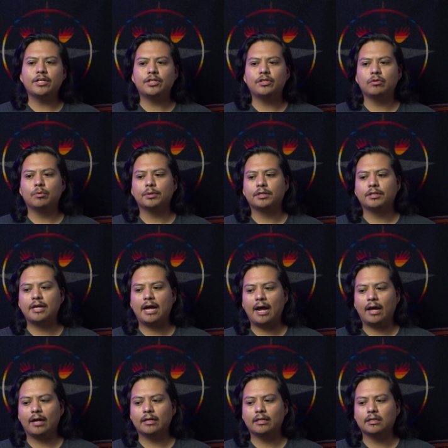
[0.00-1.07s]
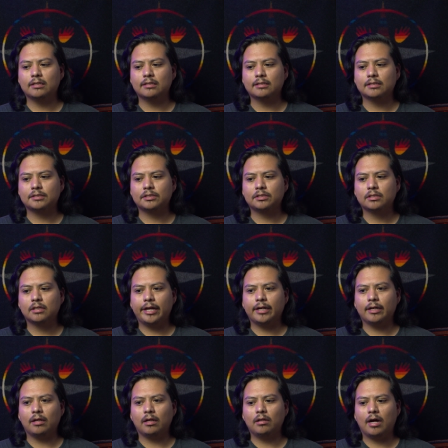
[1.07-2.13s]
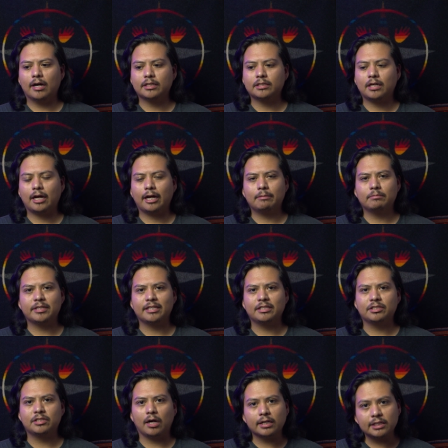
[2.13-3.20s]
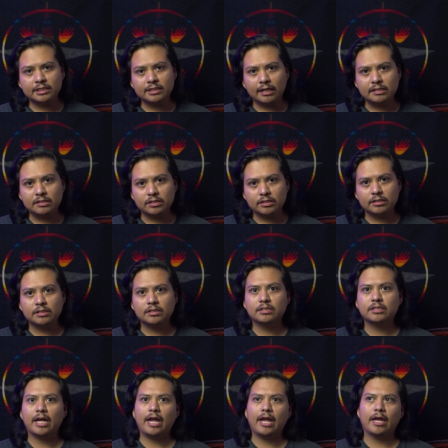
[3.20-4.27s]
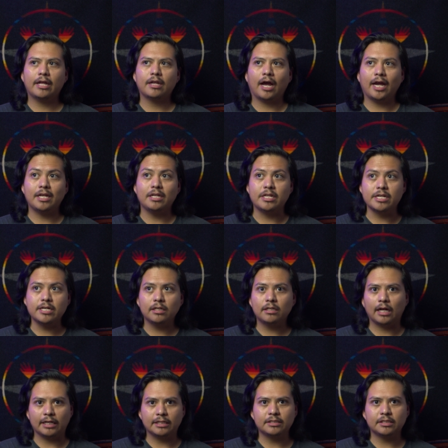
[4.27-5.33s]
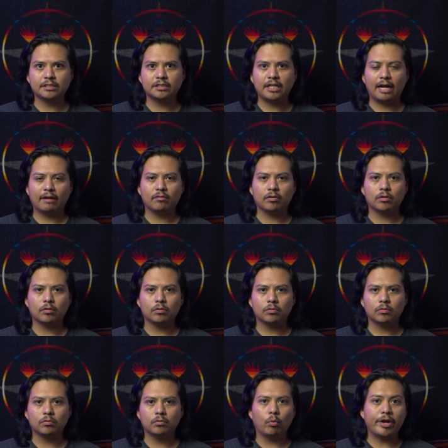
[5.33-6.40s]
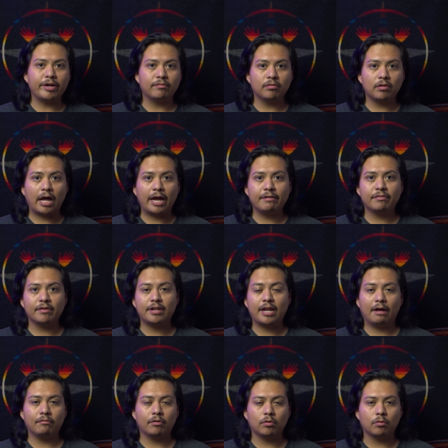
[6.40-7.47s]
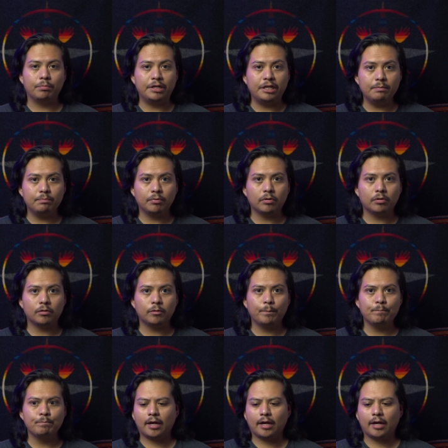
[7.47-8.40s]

issue with that is it a lot of times exoticizes and idealizes Navajo way of life and Navajo people,